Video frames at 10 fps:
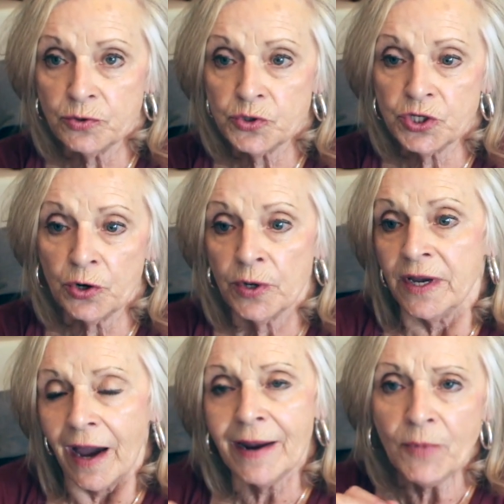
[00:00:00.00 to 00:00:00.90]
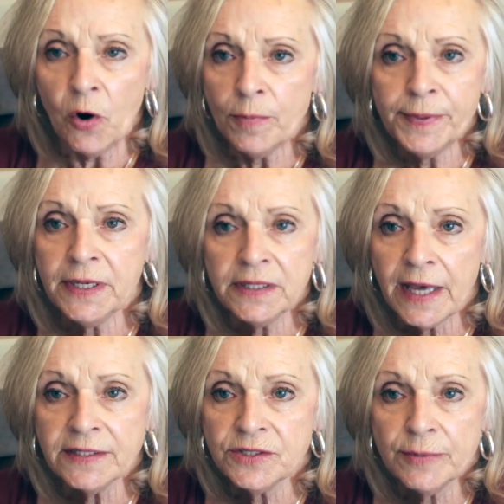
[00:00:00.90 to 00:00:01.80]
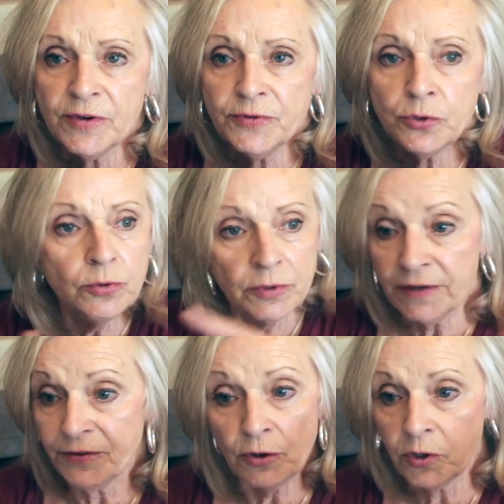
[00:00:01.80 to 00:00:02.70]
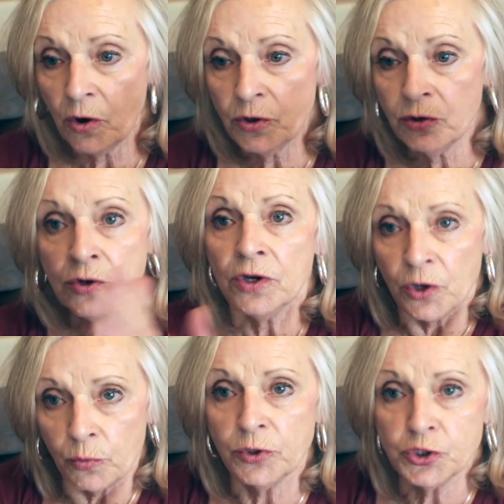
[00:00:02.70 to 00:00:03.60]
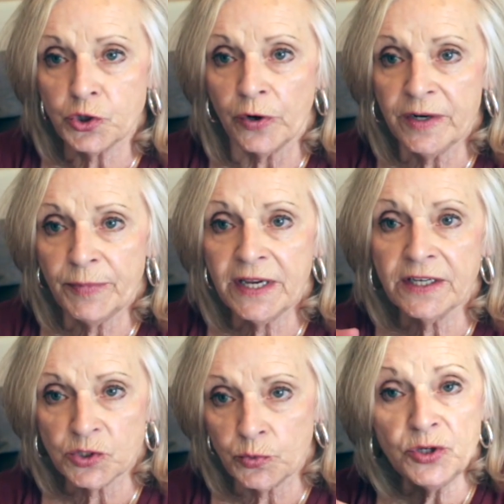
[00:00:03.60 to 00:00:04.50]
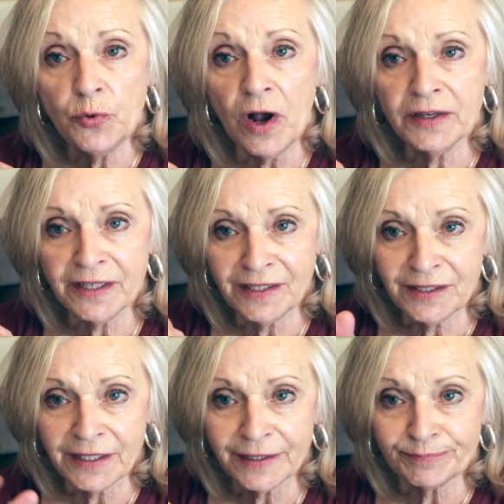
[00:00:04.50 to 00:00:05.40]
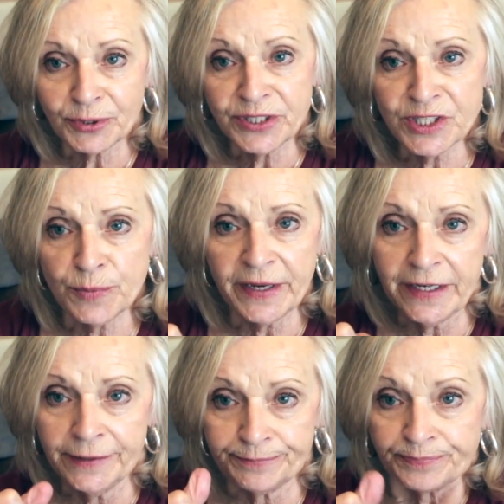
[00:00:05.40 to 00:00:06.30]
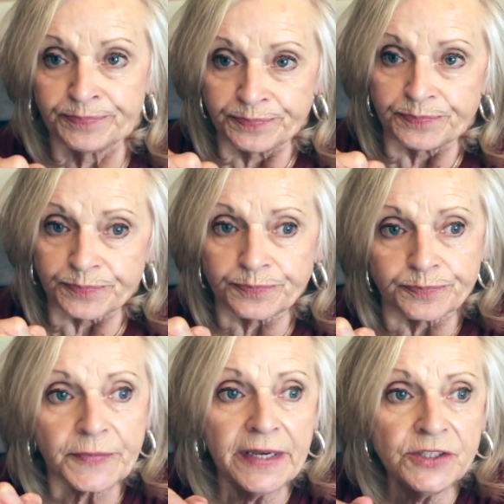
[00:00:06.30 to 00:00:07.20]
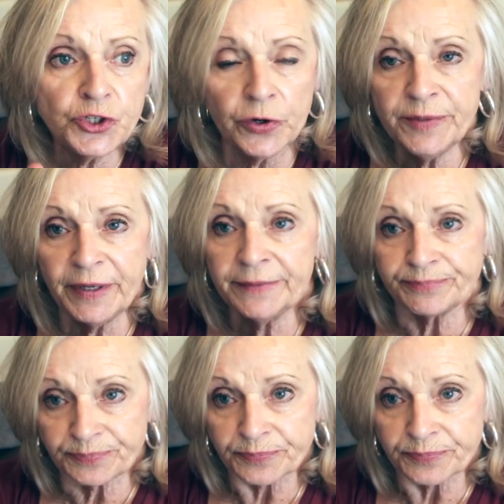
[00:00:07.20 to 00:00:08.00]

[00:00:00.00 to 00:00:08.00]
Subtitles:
So I'm hoping that some of you, if you're local, will join me, because you all can participate in and join me